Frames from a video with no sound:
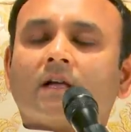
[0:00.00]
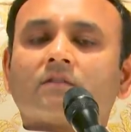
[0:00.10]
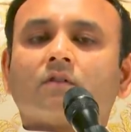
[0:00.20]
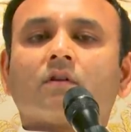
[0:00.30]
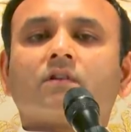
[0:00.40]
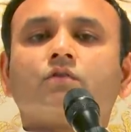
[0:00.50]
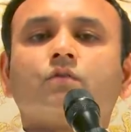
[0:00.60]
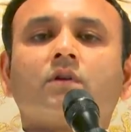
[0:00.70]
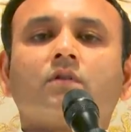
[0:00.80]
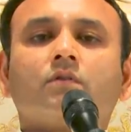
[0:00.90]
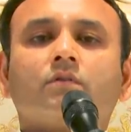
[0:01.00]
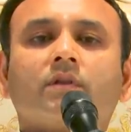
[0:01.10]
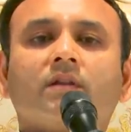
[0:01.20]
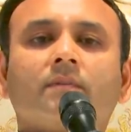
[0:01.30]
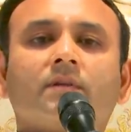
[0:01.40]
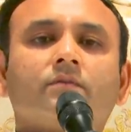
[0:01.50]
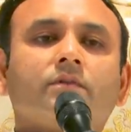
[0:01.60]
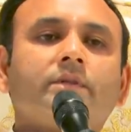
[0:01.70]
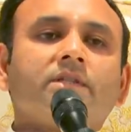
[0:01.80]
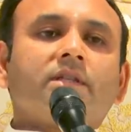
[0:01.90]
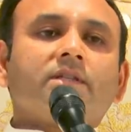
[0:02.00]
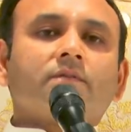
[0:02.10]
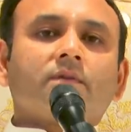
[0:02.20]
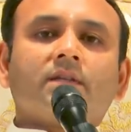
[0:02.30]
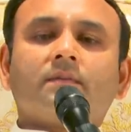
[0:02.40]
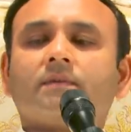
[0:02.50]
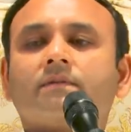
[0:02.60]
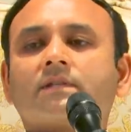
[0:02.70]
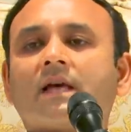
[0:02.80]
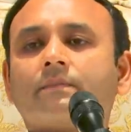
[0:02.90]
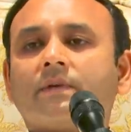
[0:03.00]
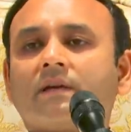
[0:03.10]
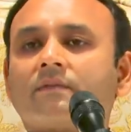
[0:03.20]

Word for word: As long as you were good to him and doing things for him, he was happy.